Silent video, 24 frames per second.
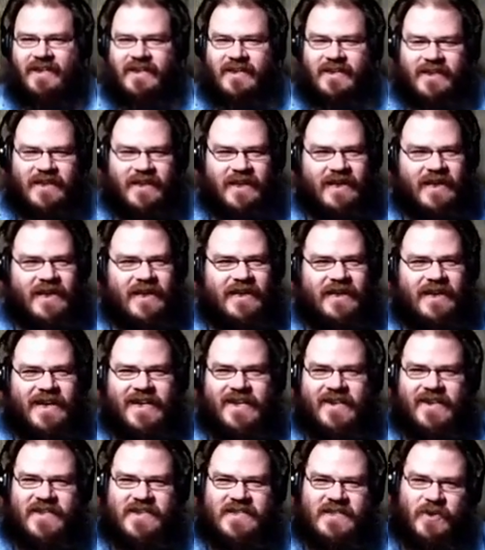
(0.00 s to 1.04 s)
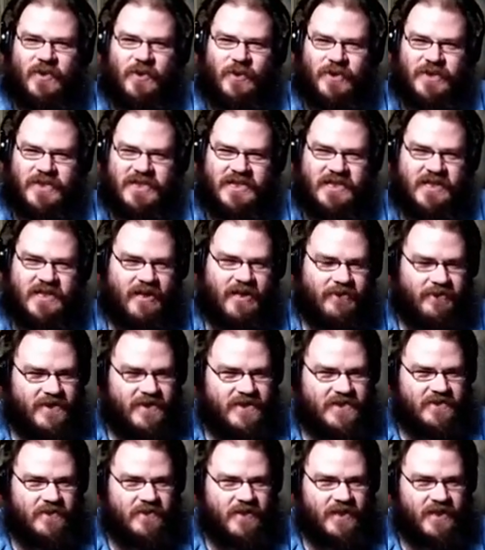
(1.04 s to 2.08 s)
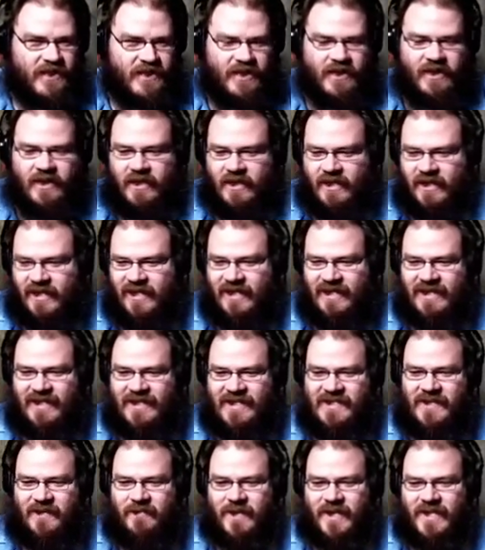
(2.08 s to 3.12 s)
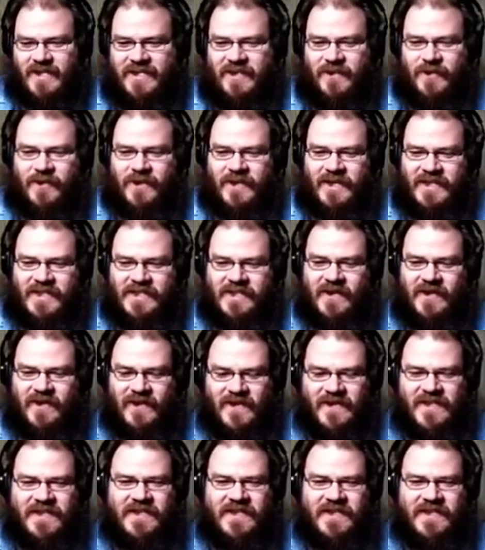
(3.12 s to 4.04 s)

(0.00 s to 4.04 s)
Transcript: like I like this old stuff. It's fun. These are my toys, all of this